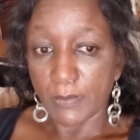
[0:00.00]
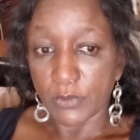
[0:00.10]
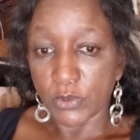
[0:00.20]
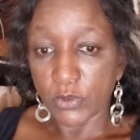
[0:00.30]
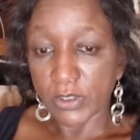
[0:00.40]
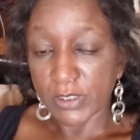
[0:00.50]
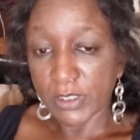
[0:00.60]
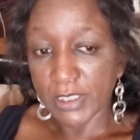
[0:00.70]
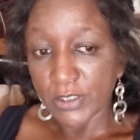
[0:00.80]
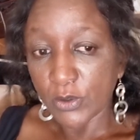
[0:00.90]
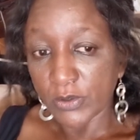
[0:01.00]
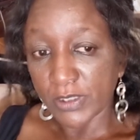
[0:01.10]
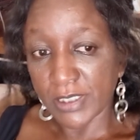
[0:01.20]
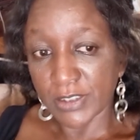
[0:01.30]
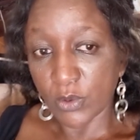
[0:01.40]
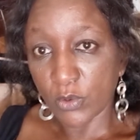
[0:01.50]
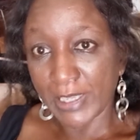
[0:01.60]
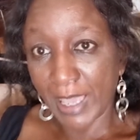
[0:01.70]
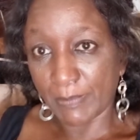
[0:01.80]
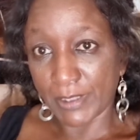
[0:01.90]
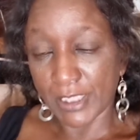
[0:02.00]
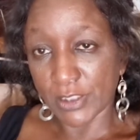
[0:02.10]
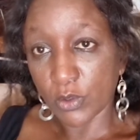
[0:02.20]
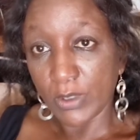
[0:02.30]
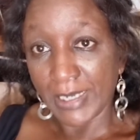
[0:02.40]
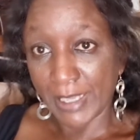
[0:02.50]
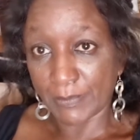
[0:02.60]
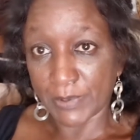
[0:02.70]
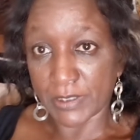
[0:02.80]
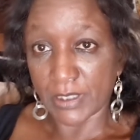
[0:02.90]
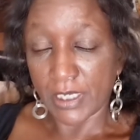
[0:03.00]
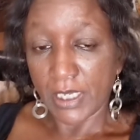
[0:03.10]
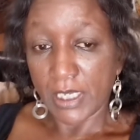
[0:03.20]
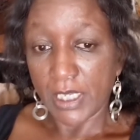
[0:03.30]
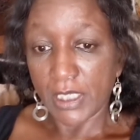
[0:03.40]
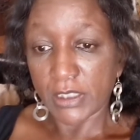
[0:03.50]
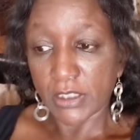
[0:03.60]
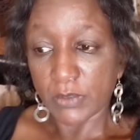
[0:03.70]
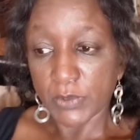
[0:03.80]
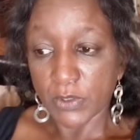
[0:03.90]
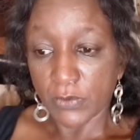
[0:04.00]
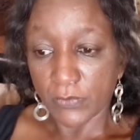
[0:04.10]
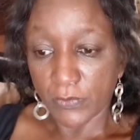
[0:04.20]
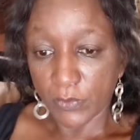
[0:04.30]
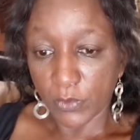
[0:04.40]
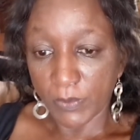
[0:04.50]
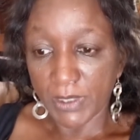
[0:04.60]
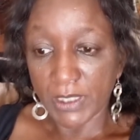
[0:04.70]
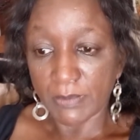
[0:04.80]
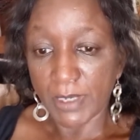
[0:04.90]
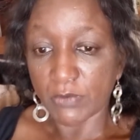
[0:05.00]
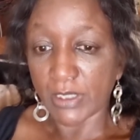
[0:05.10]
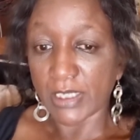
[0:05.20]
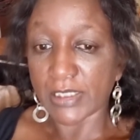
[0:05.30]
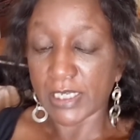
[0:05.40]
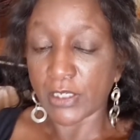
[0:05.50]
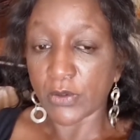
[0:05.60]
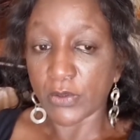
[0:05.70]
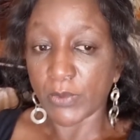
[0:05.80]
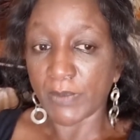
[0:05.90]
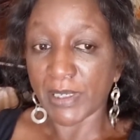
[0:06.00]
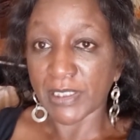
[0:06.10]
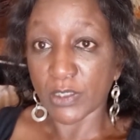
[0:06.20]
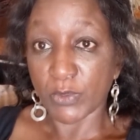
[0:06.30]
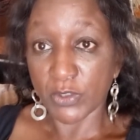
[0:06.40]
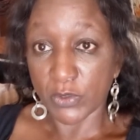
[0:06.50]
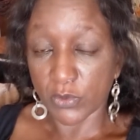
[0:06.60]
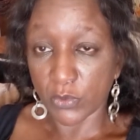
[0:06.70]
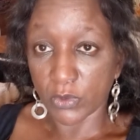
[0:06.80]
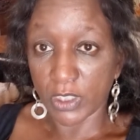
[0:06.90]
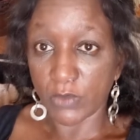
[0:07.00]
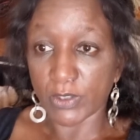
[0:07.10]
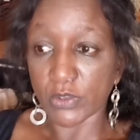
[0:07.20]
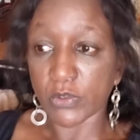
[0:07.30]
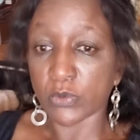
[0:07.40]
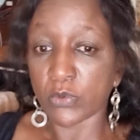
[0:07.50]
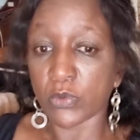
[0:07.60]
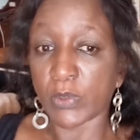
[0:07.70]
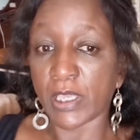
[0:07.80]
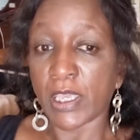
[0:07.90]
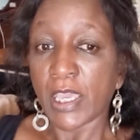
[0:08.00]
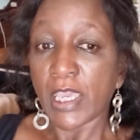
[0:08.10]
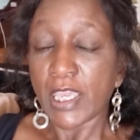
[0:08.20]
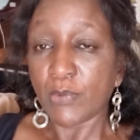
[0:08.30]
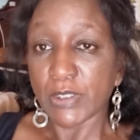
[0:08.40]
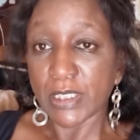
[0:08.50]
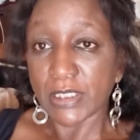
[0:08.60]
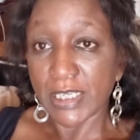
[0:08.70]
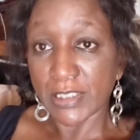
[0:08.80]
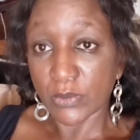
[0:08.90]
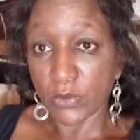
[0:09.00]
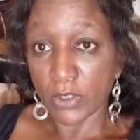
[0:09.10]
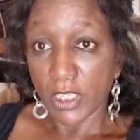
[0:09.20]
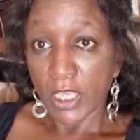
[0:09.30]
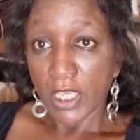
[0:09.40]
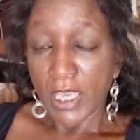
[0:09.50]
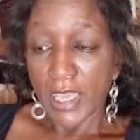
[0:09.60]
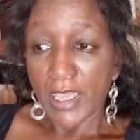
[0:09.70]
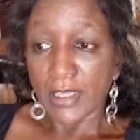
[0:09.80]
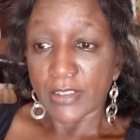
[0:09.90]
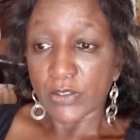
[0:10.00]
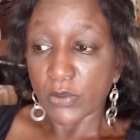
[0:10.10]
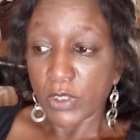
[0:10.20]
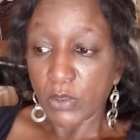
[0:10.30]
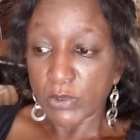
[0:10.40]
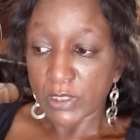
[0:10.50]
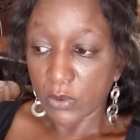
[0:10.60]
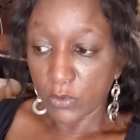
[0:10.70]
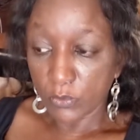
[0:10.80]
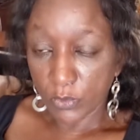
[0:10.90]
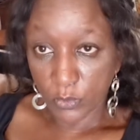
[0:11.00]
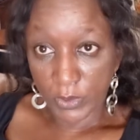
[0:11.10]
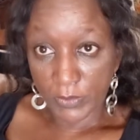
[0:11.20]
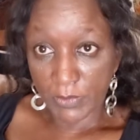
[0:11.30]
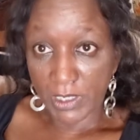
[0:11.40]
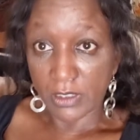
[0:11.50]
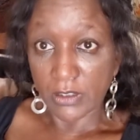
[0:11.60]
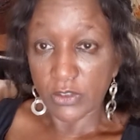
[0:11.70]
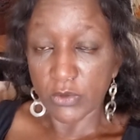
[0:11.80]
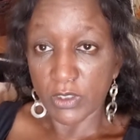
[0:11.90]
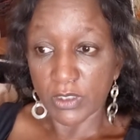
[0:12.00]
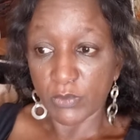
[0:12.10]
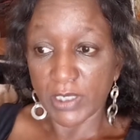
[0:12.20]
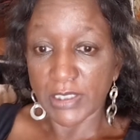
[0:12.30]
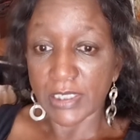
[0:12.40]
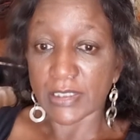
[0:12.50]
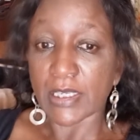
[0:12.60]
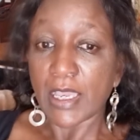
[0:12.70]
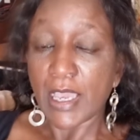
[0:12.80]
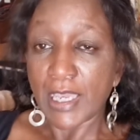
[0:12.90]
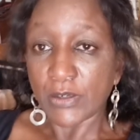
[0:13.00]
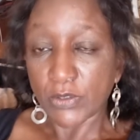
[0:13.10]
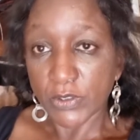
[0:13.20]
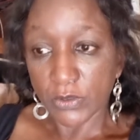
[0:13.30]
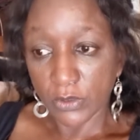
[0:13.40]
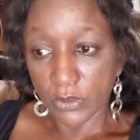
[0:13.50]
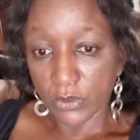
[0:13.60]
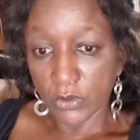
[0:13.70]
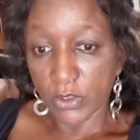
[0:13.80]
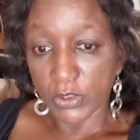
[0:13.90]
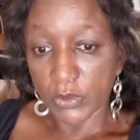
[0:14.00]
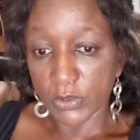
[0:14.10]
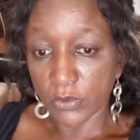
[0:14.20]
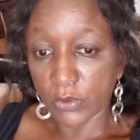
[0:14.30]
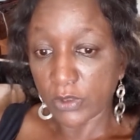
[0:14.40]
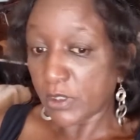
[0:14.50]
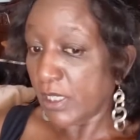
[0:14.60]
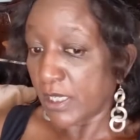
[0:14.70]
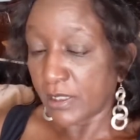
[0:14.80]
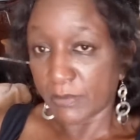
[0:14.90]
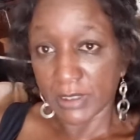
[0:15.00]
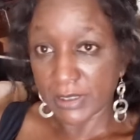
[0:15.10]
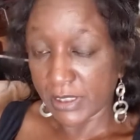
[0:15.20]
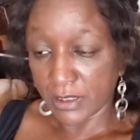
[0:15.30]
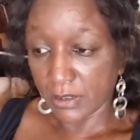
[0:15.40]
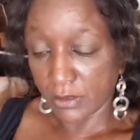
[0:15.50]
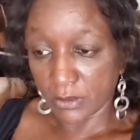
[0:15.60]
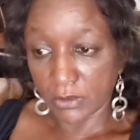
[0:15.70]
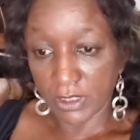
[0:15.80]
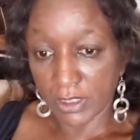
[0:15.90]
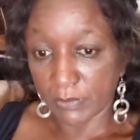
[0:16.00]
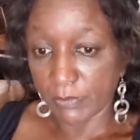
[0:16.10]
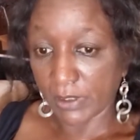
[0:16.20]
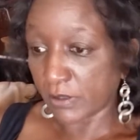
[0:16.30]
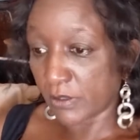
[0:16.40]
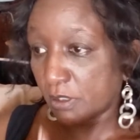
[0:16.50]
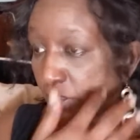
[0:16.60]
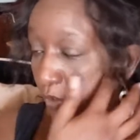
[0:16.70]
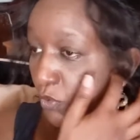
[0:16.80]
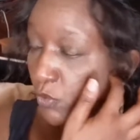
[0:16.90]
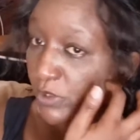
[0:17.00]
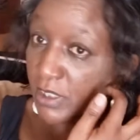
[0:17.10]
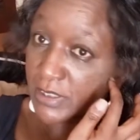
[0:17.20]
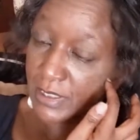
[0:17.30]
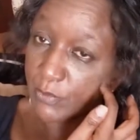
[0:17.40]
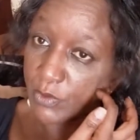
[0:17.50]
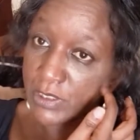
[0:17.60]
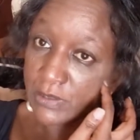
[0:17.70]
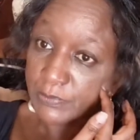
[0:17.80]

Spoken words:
do not, there's no gap and there's no lapse in terms of women and men relating. I know the way my son went to school, he went to schools where he was in day school, and so he was at home with me during the weekdays and also, you know, going to school in a multi, you know, in a school with girls and boys,